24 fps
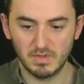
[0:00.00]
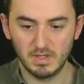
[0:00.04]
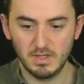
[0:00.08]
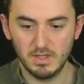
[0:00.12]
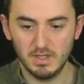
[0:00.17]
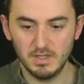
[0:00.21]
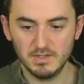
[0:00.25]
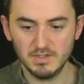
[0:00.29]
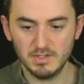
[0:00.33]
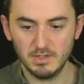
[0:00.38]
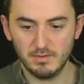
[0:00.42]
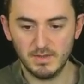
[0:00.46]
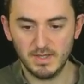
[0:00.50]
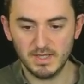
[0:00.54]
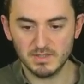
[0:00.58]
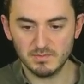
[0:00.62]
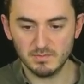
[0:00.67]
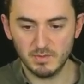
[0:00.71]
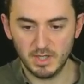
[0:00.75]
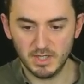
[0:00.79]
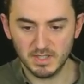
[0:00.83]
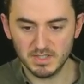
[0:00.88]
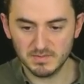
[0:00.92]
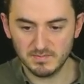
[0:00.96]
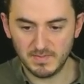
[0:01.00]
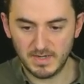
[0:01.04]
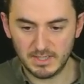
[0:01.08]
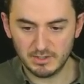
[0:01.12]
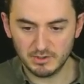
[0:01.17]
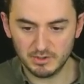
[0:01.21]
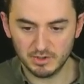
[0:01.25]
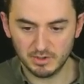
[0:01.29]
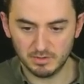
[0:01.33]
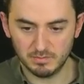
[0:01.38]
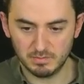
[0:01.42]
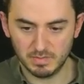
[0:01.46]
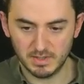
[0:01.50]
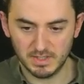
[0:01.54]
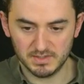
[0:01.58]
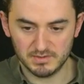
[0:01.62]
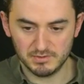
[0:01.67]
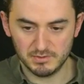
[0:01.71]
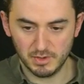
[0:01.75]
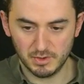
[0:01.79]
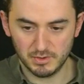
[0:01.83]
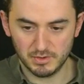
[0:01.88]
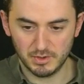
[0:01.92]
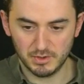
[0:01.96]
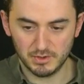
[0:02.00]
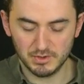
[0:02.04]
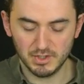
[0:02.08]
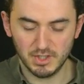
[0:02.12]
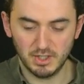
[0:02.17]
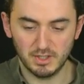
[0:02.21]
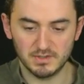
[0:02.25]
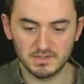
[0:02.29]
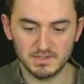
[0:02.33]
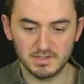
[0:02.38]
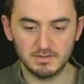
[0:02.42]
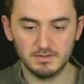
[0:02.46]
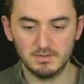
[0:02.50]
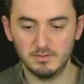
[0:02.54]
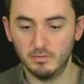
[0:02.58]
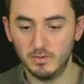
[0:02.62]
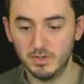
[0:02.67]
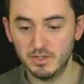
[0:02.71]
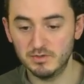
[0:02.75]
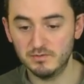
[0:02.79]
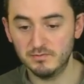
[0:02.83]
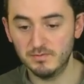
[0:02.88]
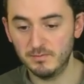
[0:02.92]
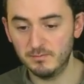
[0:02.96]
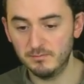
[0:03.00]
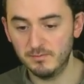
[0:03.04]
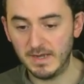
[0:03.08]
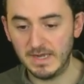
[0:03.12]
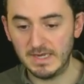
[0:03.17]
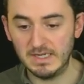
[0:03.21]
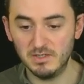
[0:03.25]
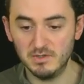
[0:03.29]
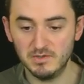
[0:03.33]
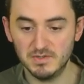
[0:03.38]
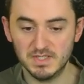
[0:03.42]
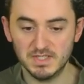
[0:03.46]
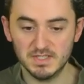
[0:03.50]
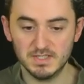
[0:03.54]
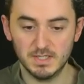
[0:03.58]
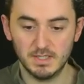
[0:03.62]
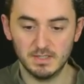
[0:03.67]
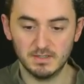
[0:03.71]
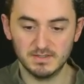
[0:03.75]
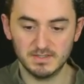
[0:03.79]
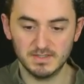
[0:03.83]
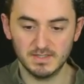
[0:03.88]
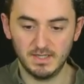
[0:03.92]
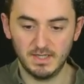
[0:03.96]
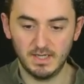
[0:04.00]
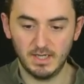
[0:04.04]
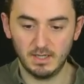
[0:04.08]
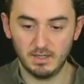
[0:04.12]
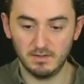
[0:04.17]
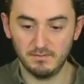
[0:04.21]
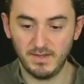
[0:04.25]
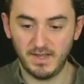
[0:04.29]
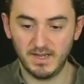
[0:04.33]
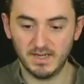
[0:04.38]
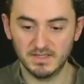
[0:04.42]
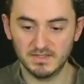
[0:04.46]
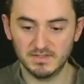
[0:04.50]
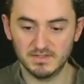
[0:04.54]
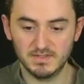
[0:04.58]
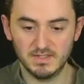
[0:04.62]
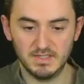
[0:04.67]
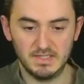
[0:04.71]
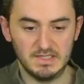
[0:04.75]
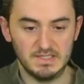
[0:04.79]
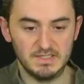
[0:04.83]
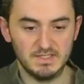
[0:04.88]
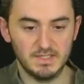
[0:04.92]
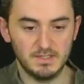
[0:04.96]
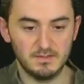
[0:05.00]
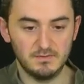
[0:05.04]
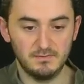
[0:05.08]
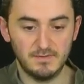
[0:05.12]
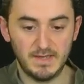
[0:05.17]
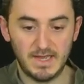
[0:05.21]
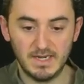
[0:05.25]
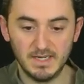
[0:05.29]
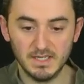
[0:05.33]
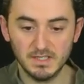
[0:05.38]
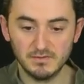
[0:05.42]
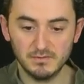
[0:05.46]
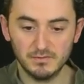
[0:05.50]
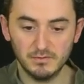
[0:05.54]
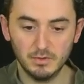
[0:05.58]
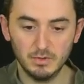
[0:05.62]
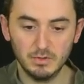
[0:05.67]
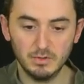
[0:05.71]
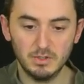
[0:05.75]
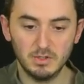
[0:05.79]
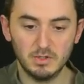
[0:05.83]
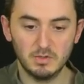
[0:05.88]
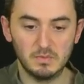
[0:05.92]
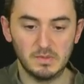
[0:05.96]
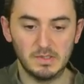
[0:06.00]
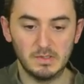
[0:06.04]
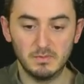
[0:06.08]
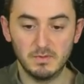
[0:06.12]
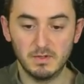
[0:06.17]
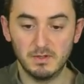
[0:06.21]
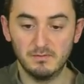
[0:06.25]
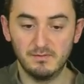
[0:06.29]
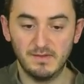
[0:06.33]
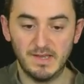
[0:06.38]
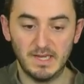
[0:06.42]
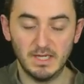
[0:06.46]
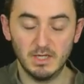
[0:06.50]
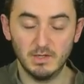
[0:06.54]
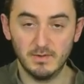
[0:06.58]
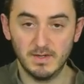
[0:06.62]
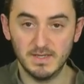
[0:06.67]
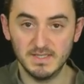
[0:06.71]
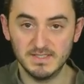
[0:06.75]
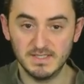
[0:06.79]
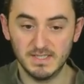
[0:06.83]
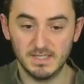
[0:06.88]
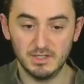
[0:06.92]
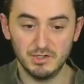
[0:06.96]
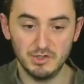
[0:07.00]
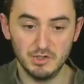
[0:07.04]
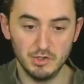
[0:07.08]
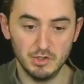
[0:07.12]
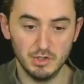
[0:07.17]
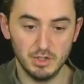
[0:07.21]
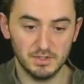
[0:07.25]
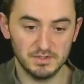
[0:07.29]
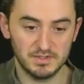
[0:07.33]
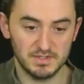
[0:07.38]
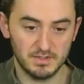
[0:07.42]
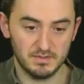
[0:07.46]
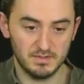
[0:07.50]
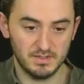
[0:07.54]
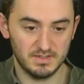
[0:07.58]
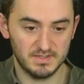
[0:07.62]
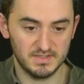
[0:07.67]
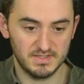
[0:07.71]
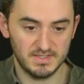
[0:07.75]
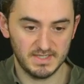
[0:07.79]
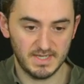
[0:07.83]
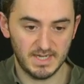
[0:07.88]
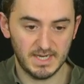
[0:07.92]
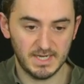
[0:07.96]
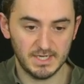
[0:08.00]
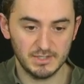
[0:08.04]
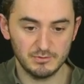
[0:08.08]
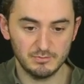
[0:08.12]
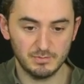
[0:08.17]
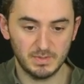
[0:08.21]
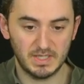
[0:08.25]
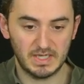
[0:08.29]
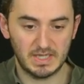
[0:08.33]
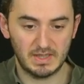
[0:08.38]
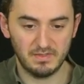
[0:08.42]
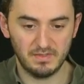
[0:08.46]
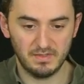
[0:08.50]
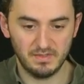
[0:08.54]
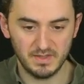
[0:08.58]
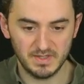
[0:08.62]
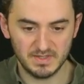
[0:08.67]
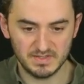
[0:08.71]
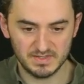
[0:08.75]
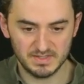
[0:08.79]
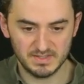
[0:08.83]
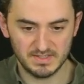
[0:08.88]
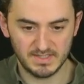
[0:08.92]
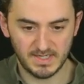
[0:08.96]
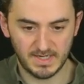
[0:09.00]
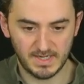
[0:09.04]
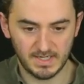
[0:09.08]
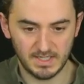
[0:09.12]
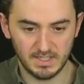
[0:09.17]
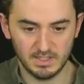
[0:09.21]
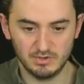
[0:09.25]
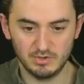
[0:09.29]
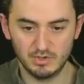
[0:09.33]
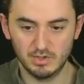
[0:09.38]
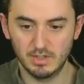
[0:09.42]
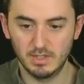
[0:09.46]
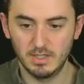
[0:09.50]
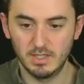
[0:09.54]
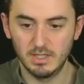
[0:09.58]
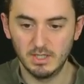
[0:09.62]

So there's my expansion, plus dot dot dot. Which values is it of x is it valid for? Well, we evaluate it not at this stage, but at this stage.